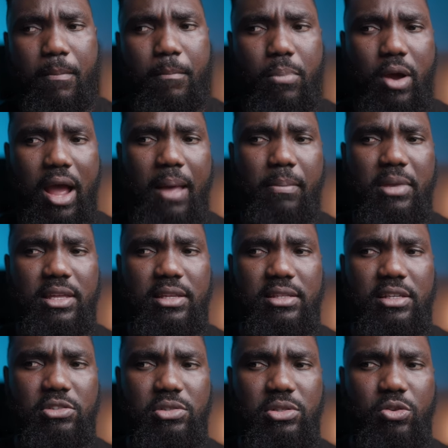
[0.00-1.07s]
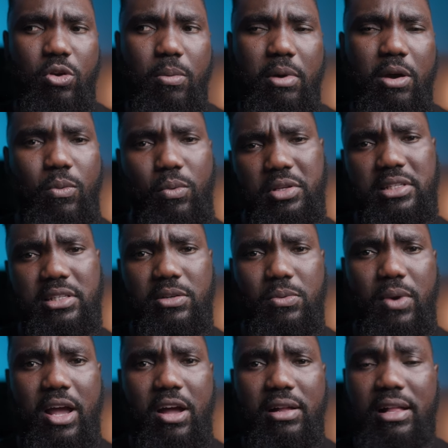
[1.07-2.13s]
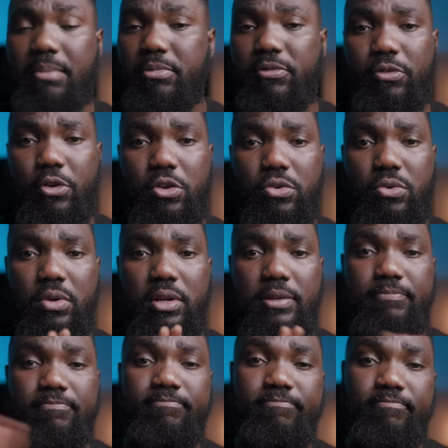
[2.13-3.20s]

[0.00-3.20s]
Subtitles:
But I mean, they just come out once in a while, and before you know it,